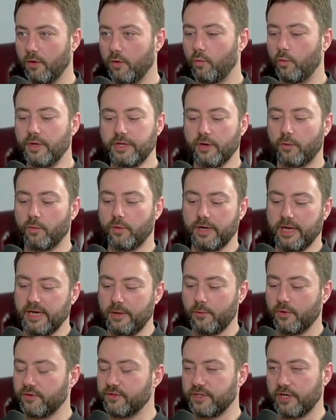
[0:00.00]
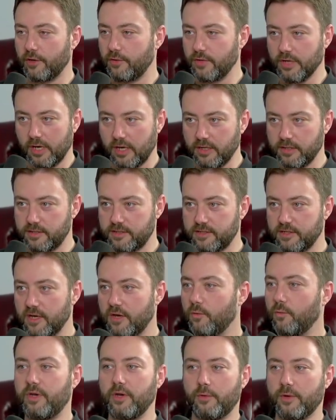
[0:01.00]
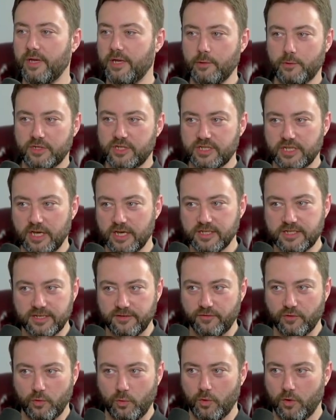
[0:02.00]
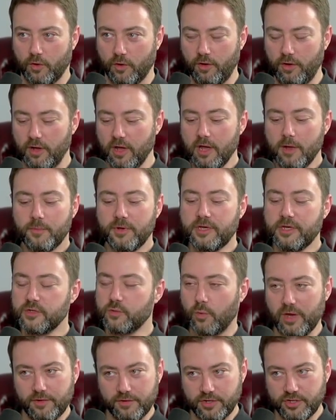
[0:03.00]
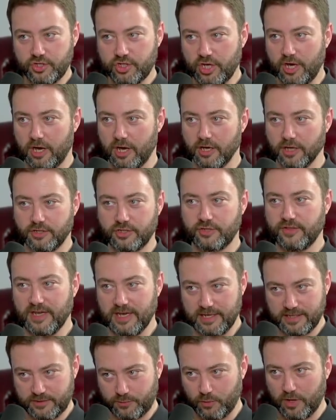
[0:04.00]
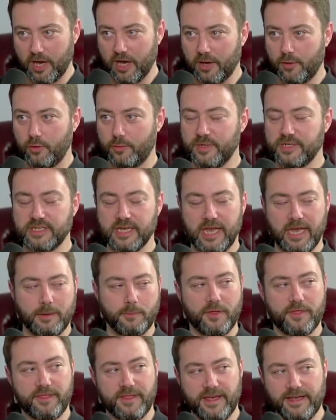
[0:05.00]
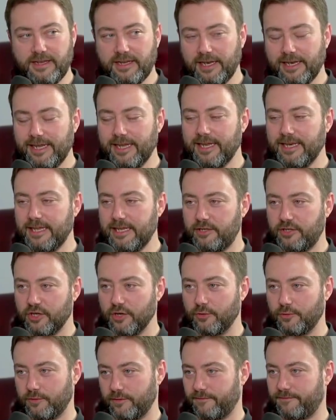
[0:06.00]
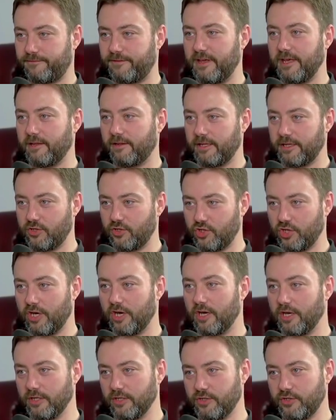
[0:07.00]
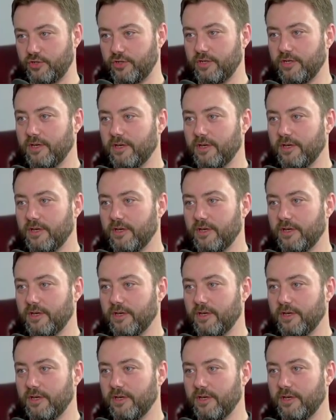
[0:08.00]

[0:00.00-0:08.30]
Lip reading: We don't want anyone to go nuts. We don't want anyone to start a civil war because we're in charge. That's what I would be saying, but they clearly don't feel in charge.